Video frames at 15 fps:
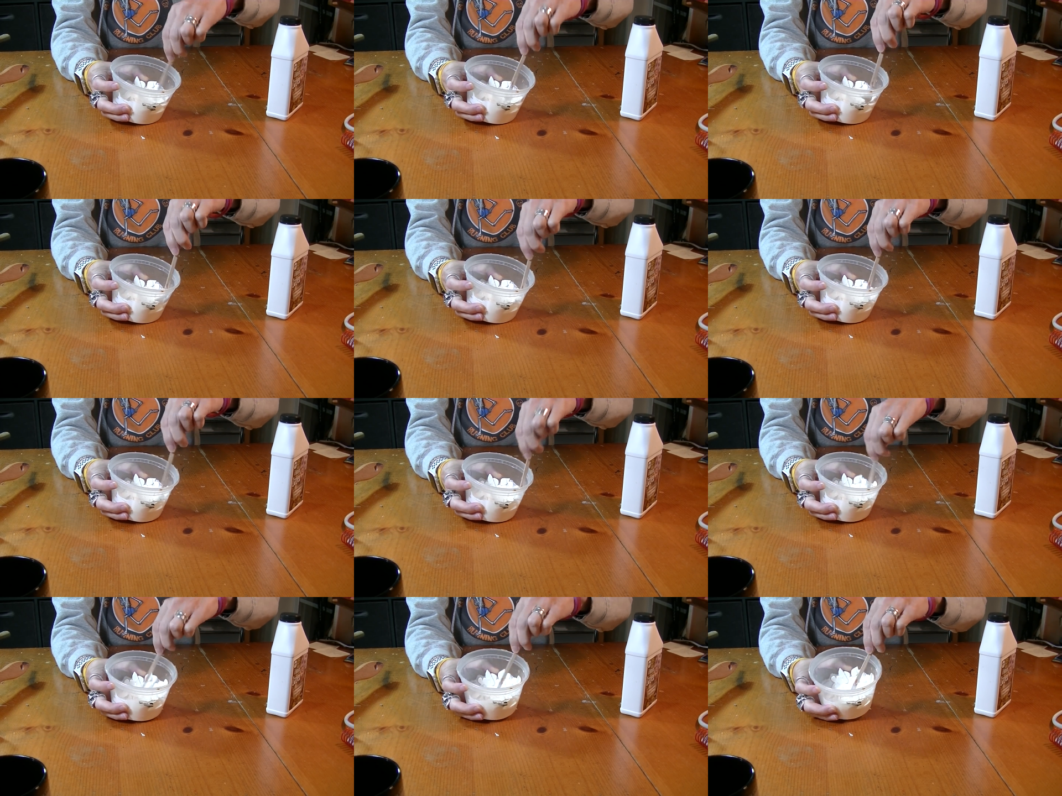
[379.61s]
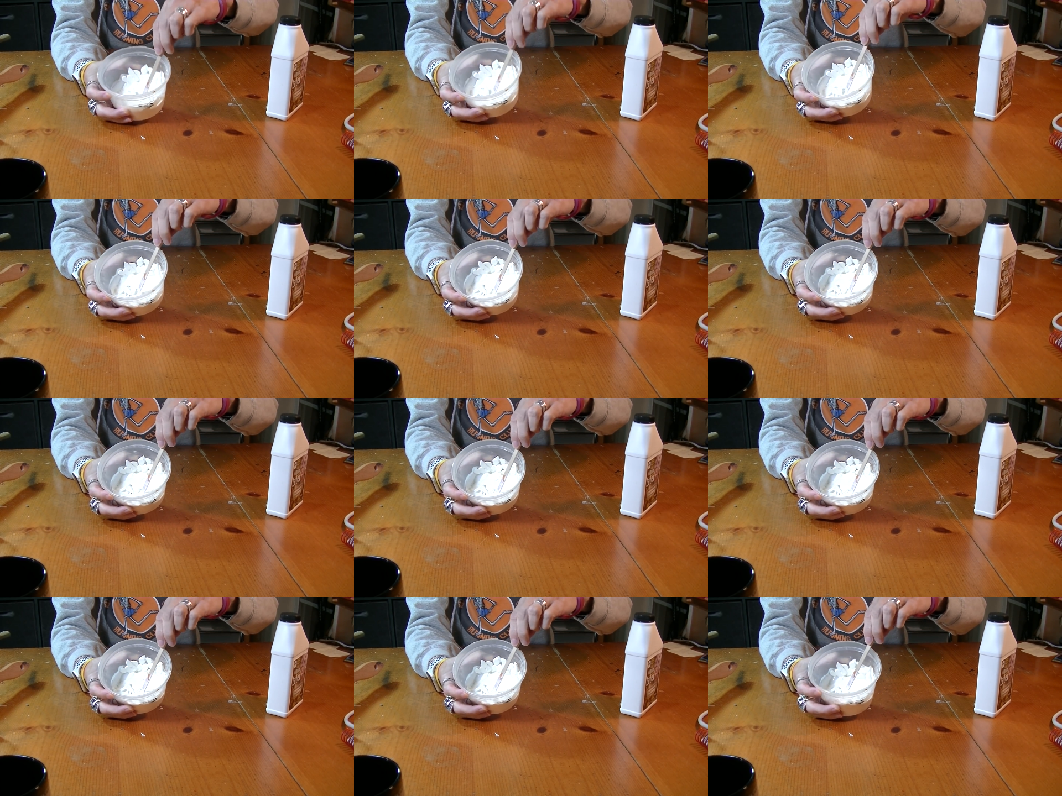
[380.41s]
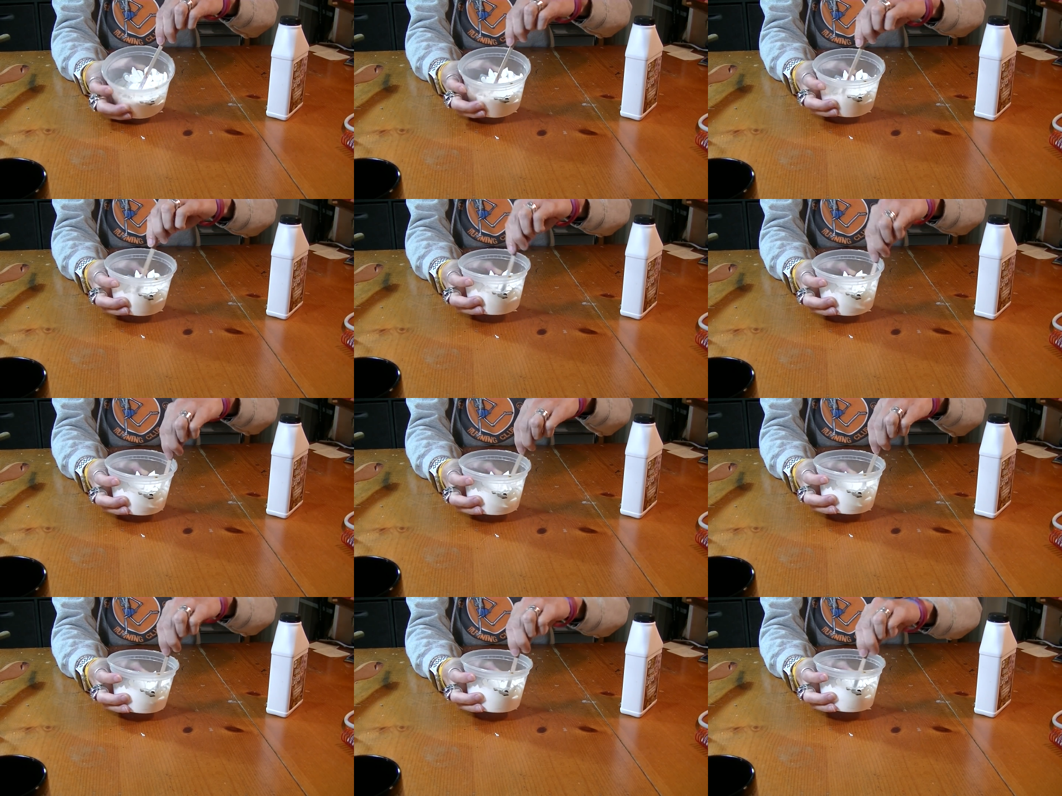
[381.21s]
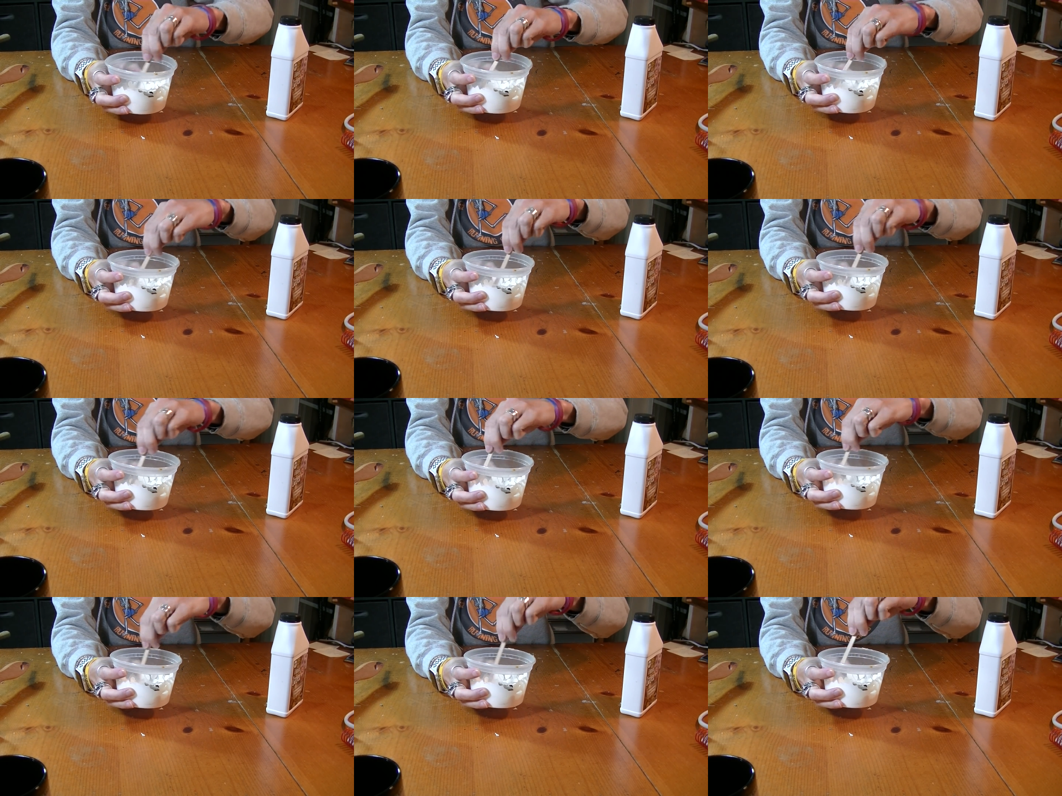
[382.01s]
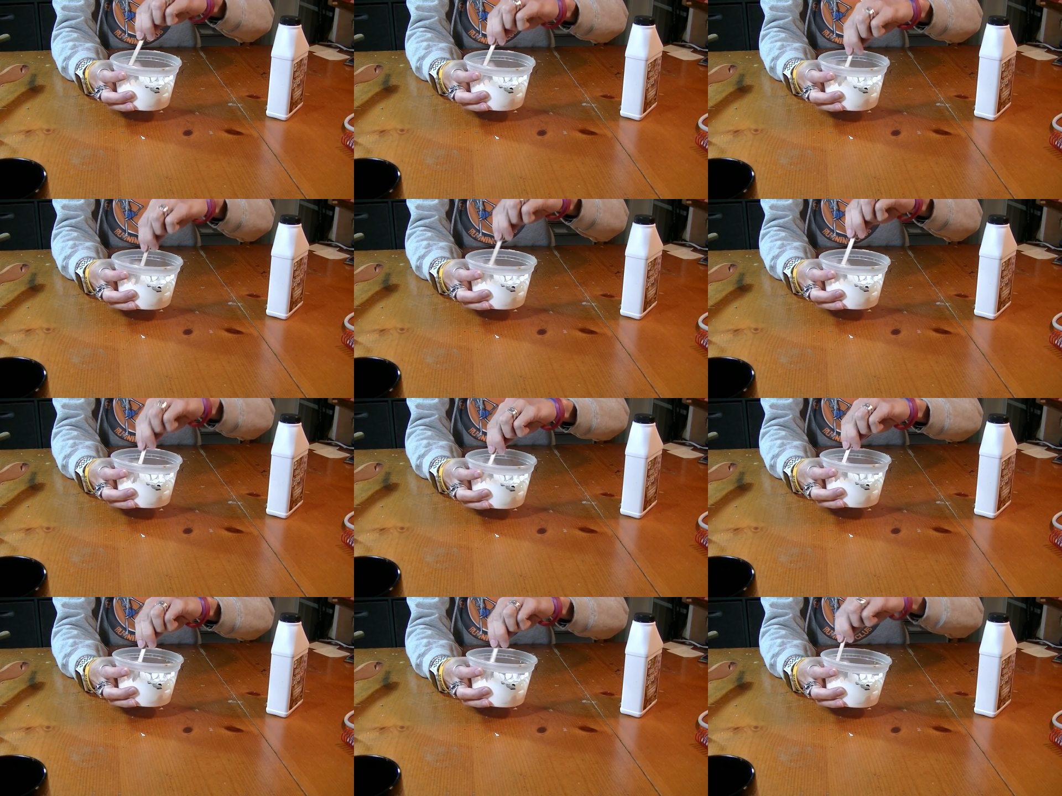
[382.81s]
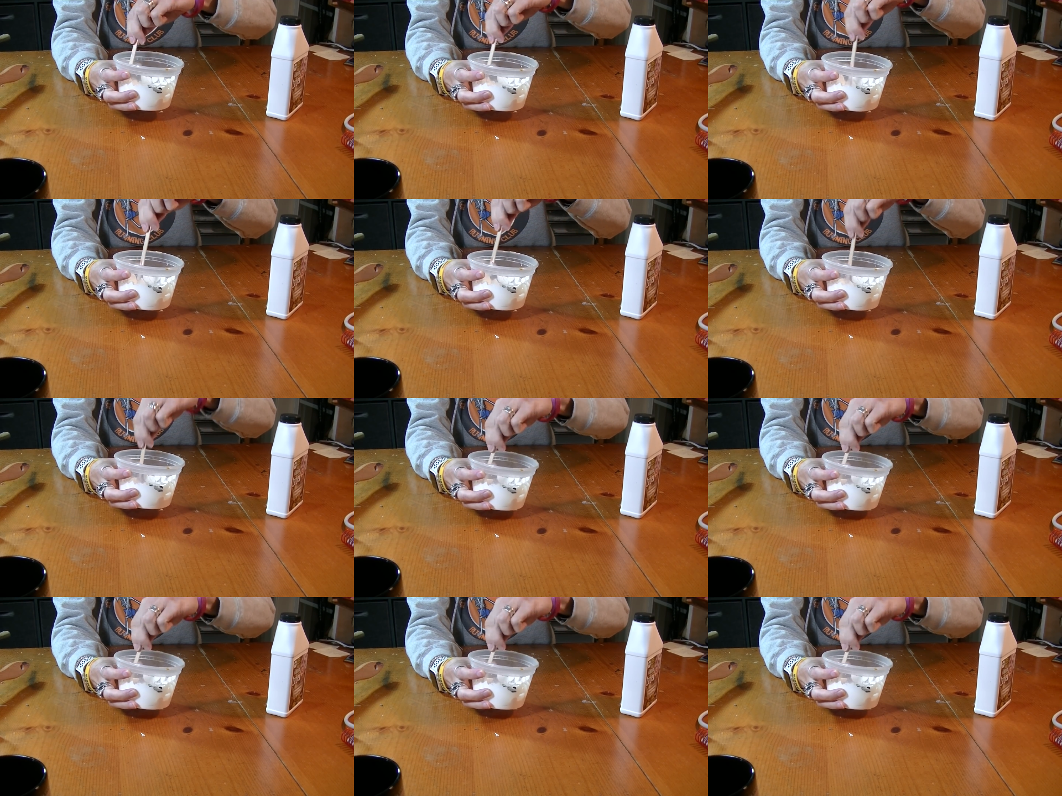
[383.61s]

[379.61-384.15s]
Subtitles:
Nobody's mouth can be seen.